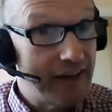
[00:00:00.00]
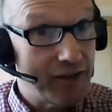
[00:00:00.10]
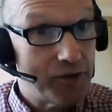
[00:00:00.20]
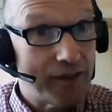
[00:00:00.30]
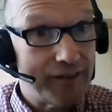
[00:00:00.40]

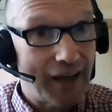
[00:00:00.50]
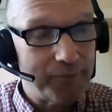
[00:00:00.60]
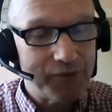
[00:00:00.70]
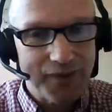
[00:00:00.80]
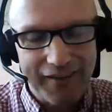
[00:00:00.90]
good, and
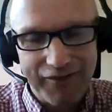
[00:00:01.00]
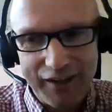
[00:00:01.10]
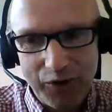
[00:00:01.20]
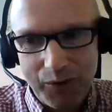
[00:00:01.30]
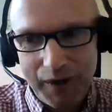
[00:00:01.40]
a really
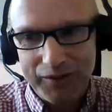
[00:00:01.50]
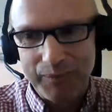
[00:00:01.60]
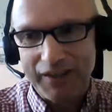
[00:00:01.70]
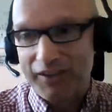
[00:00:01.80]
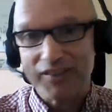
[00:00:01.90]
good question,
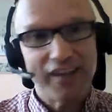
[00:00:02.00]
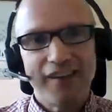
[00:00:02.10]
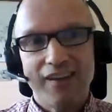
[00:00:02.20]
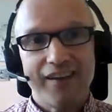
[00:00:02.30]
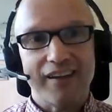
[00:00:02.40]
because
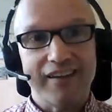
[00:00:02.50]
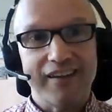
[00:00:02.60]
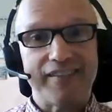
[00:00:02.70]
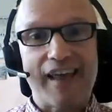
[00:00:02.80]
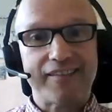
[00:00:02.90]

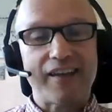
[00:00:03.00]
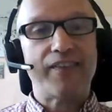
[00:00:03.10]
yes, that's